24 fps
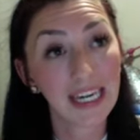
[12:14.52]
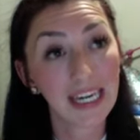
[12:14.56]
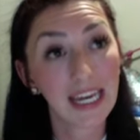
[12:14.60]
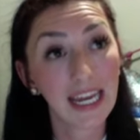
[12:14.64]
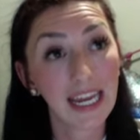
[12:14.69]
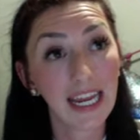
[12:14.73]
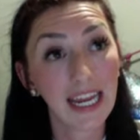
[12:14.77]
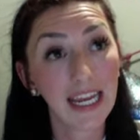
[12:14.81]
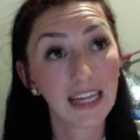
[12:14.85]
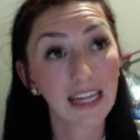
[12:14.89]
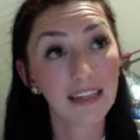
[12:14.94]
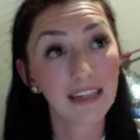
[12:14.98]

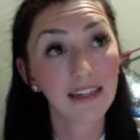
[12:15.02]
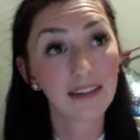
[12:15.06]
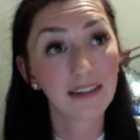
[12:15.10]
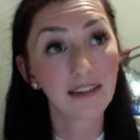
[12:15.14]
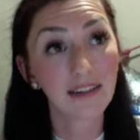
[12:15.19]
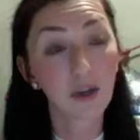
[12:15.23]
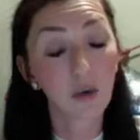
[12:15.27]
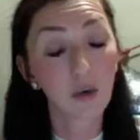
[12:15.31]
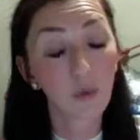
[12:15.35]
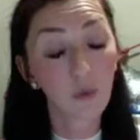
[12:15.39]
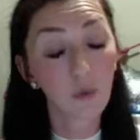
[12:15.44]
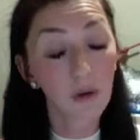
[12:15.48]
And
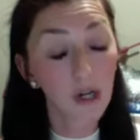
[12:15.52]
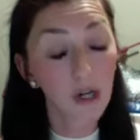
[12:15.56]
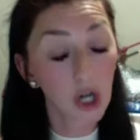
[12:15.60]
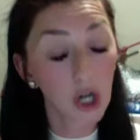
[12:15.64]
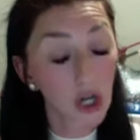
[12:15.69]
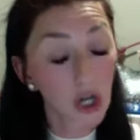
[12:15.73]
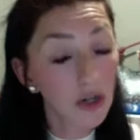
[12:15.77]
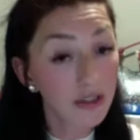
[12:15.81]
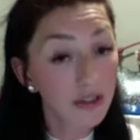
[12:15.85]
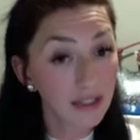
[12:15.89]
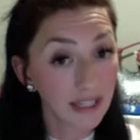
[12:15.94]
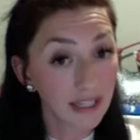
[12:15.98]
so
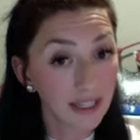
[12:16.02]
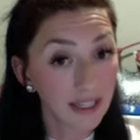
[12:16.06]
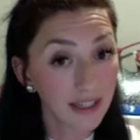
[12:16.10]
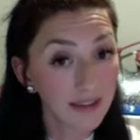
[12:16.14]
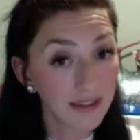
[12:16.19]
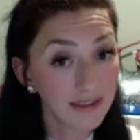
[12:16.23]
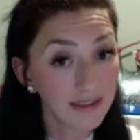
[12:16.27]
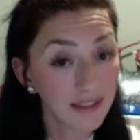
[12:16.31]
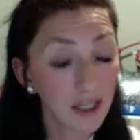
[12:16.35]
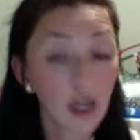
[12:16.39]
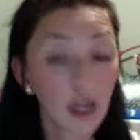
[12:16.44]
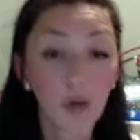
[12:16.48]

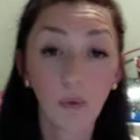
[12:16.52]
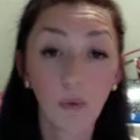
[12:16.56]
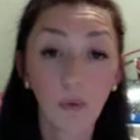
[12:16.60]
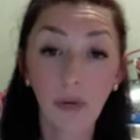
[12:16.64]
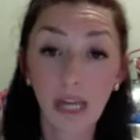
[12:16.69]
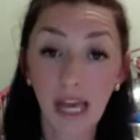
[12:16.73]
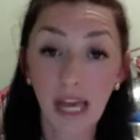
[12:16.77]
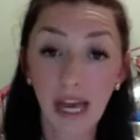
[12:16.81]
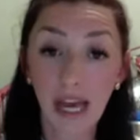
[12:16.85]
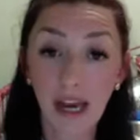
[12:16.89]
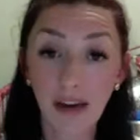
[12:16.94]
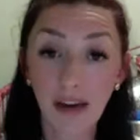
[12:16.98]
currently we
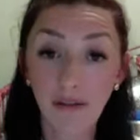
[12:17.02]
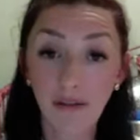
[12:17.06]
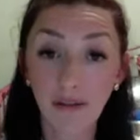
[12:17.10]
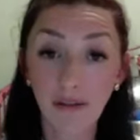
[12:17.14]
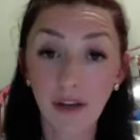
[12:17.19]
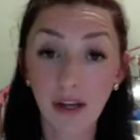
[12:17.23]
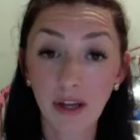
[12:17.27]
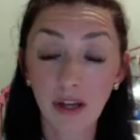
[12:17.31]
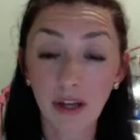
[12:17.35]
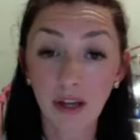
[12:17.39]
have